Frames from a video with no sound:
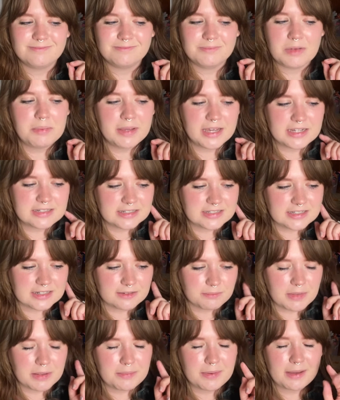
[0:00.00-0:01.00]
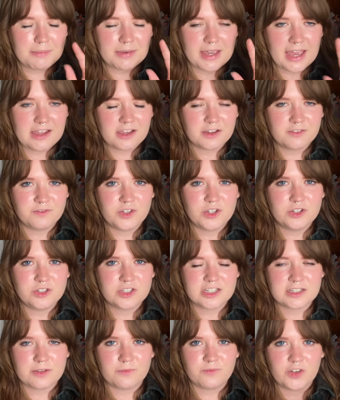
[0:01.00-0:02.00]
Maybe I'm getting confused
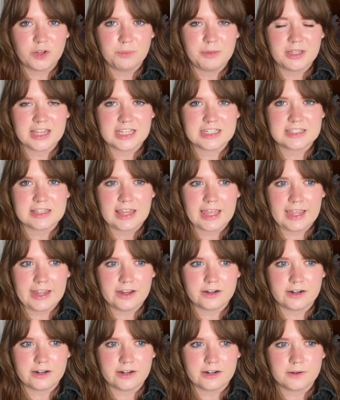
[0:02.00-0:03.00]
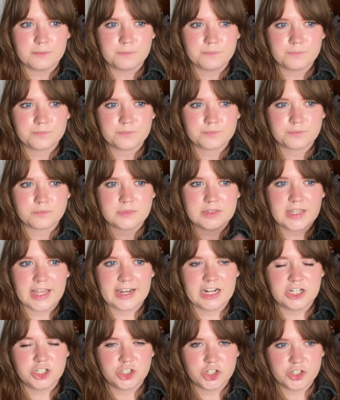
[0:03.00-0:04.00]
because I'm filming this later than
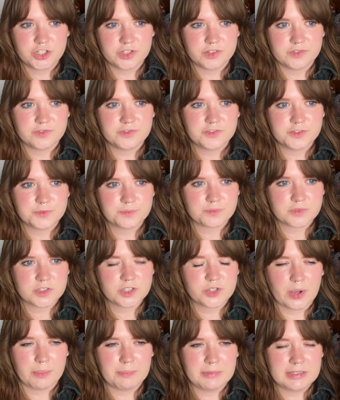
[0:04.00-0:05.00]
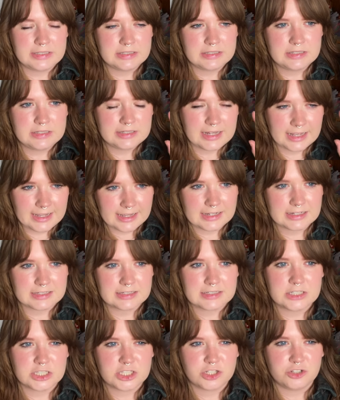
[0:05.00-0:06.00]
I should have. So I'm taking into
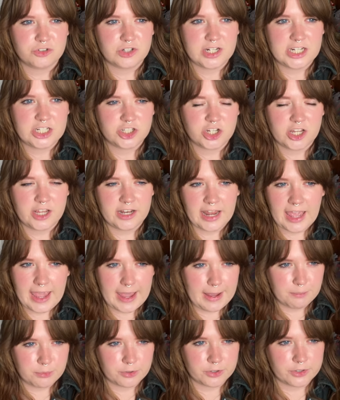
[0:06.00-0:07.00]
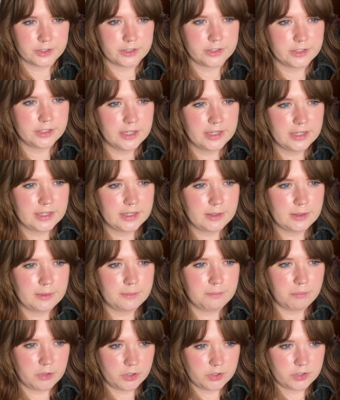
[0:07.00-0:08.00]
consideration April
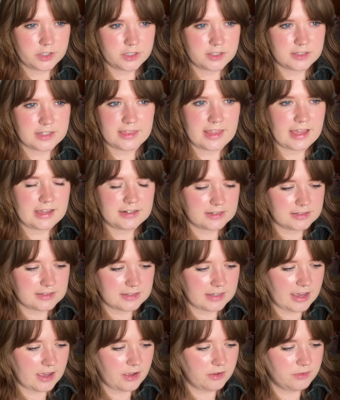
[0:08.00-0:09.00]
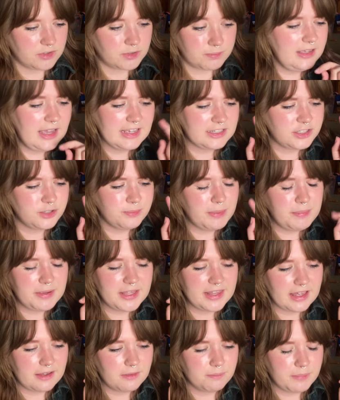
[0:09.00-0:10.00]
books and that doesn't count. Yeah, so maybe
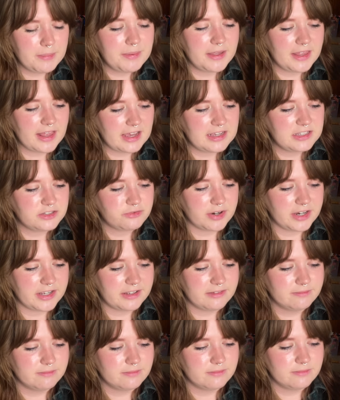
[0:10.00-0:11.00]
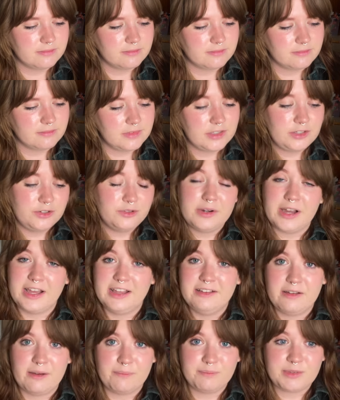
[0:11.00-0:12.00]
that is right. You know,
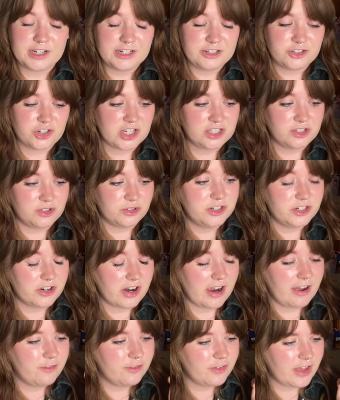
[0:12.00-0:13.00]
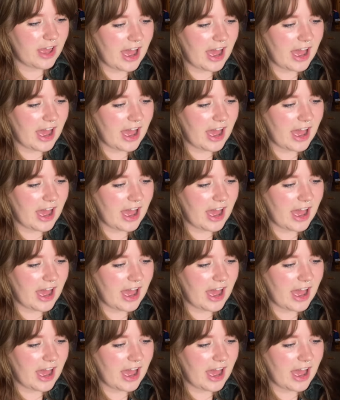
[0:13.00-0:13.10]
I'm going to trust Storygraph.